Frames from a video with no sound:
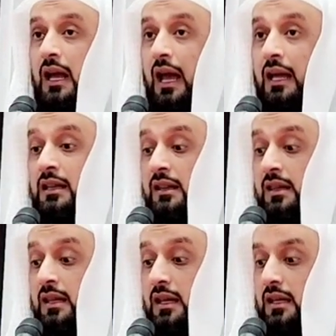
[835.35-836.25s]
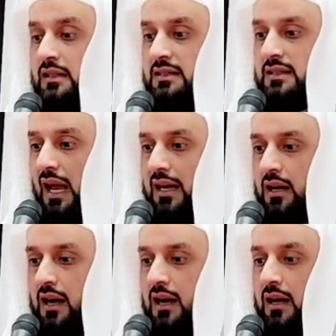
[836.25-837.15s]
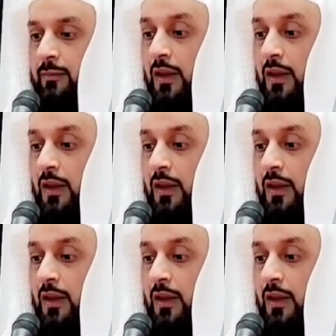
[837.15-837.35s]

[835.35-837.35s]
And the sakrah,